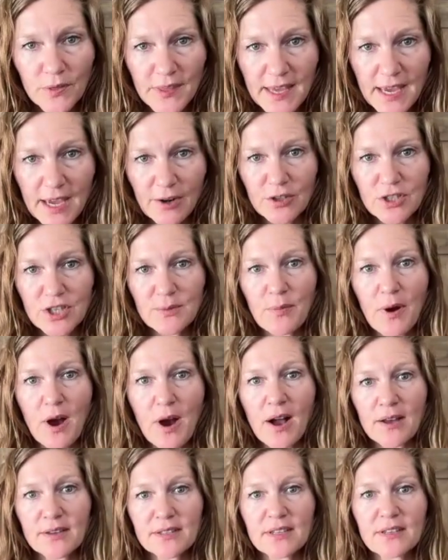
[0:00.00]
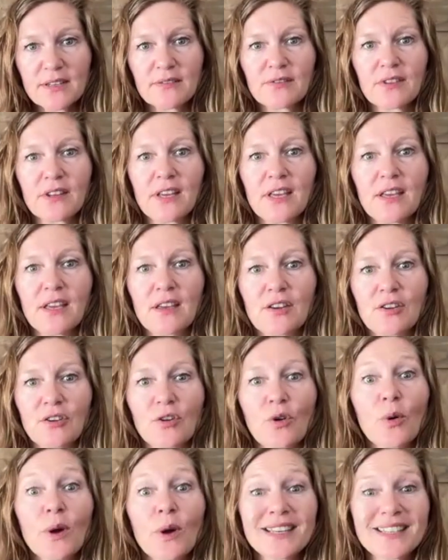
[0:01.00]
with the energy positively, you're
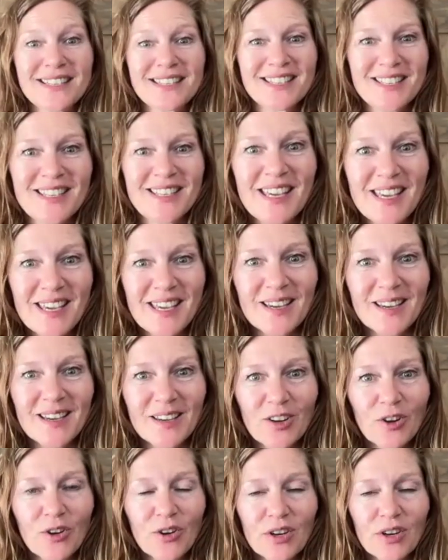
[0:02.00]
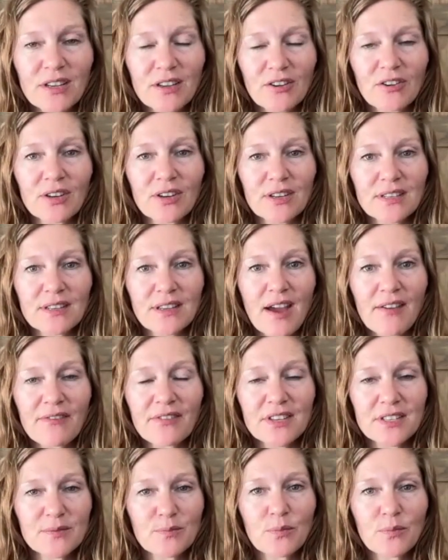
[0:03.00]
going to see, you're going to have
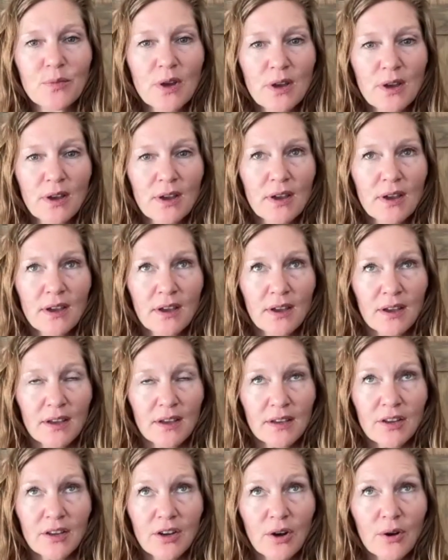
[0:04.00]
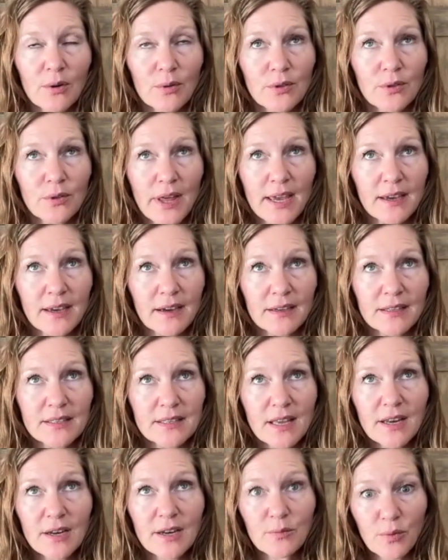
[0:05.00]
this, like a
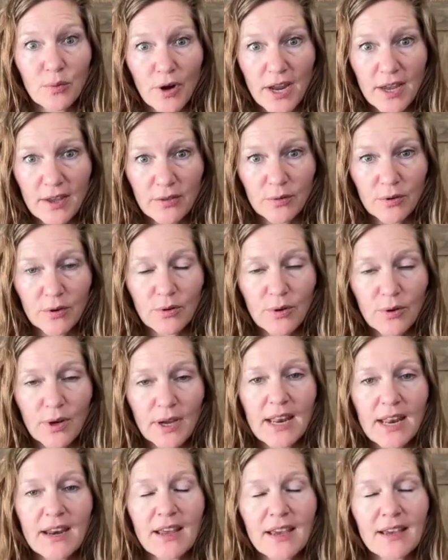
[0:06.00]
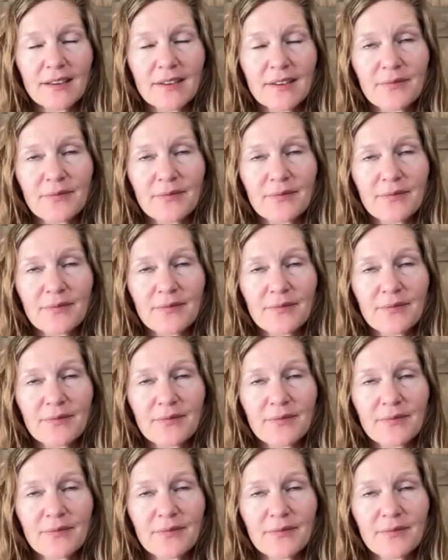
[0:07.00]
sudden breakthrough again.